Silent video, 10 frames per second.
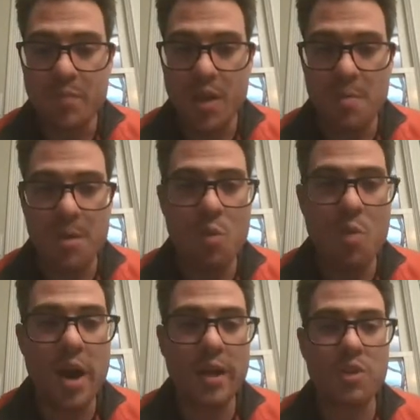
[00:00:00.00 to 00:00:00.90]
I'm going to
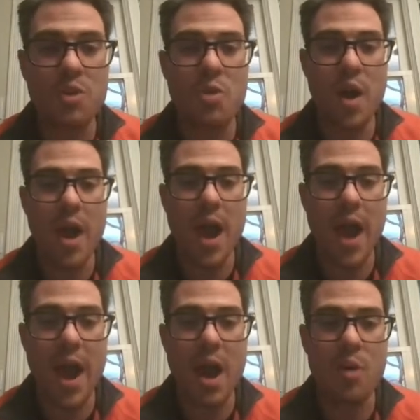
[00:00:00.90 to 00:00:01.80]
walk through
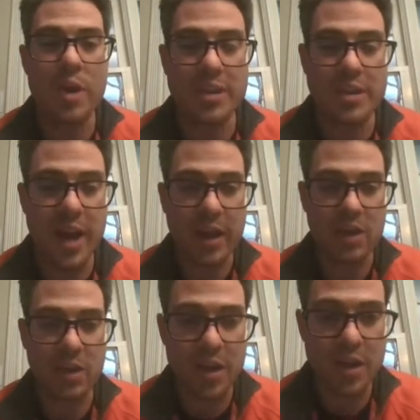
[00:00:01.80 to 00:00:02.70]
how
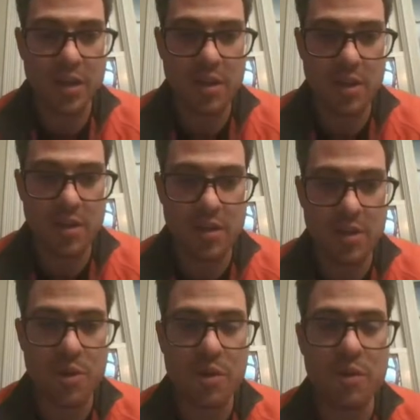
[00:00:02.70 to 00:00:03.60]
exactly
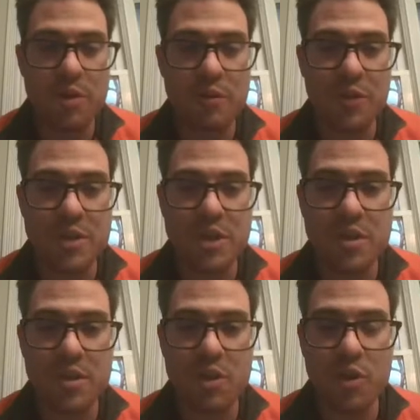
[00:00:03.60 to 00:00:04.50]
nuclear
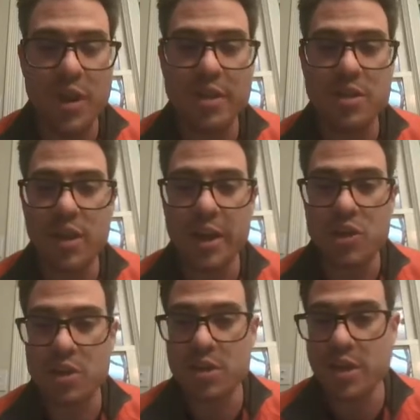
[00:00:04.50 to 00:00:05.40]
fission creates
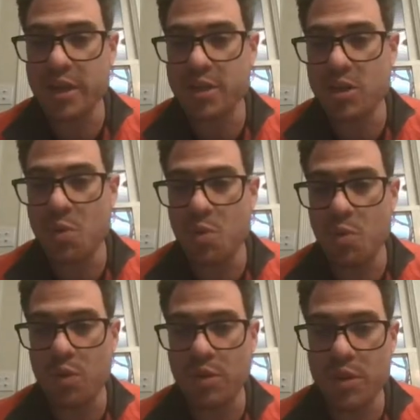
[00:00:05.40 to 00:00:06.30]
electricity, and so
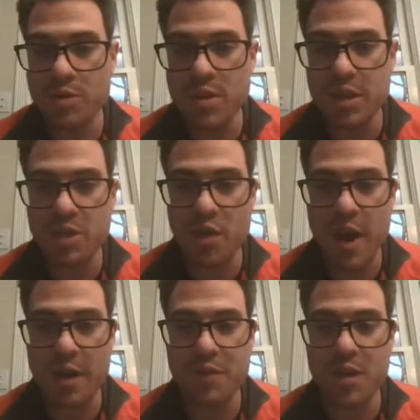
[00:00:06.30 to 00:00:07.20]
we'll use this
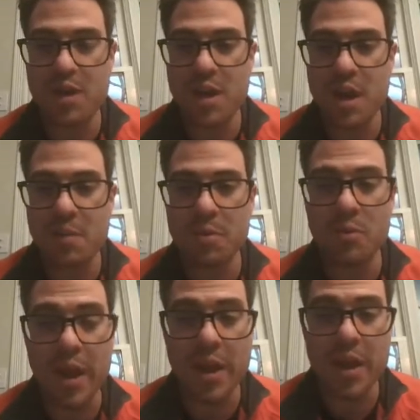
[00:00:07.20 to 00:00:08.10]
graphic in the upper
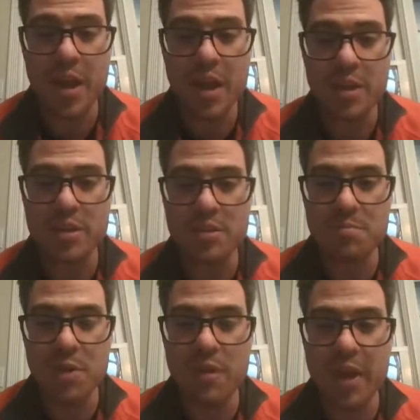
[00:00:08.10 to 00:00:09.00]
right, this
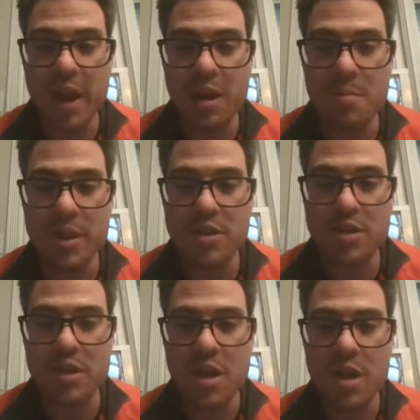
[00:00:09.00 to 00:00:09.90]
moving
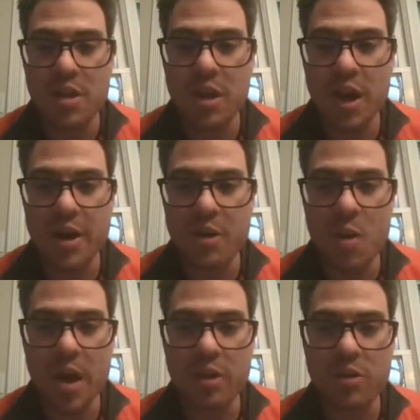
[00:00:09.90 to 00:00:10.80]
animation, to kind of
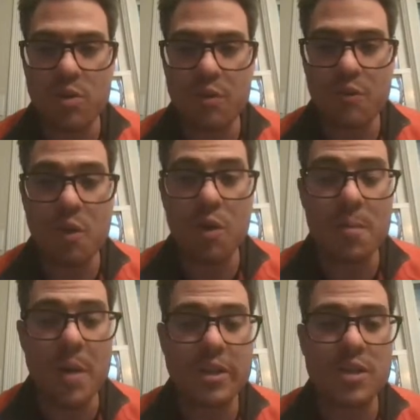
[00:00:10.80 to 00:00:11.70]
walk through the
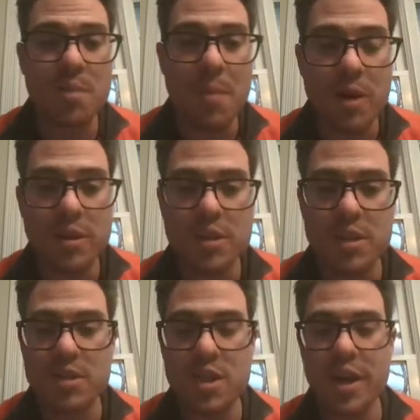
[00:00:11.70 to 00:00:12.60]
four basic parts.
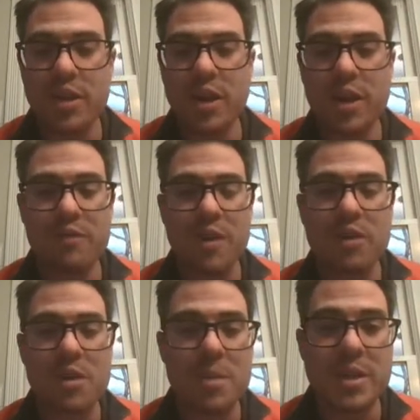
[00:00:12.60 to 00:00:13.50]
The slide will get
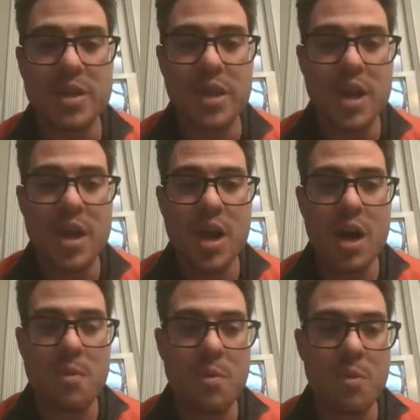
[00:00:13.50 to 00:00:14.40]
fairly busy,
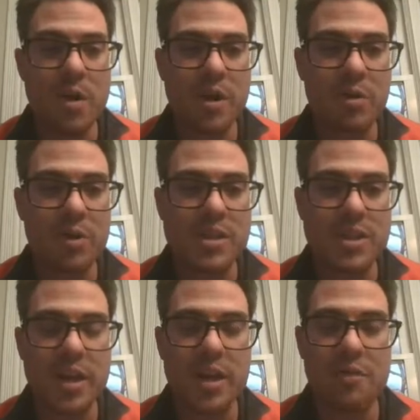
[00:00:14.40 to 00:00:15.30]
but we want to at
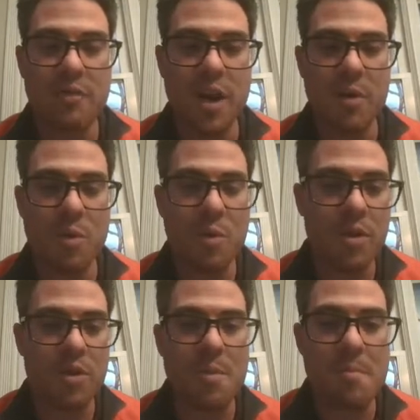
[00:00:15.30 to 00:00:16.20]
least identify, well, what
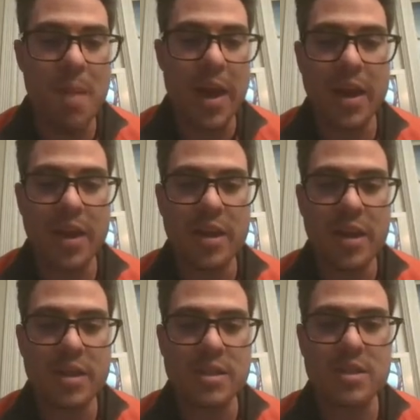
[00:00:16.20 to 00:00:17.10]
are the main
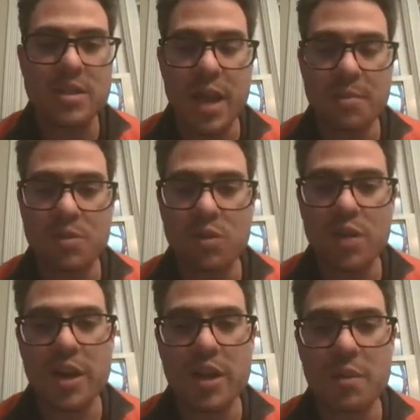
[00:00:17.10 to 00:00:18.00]
steps
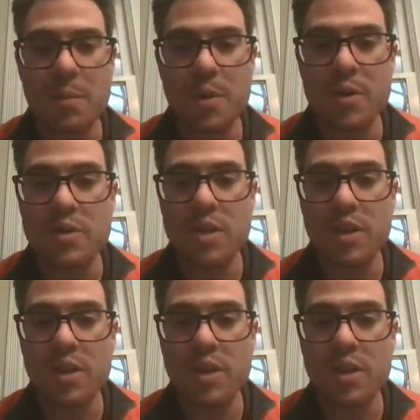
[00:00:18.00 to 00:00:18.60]
related to producing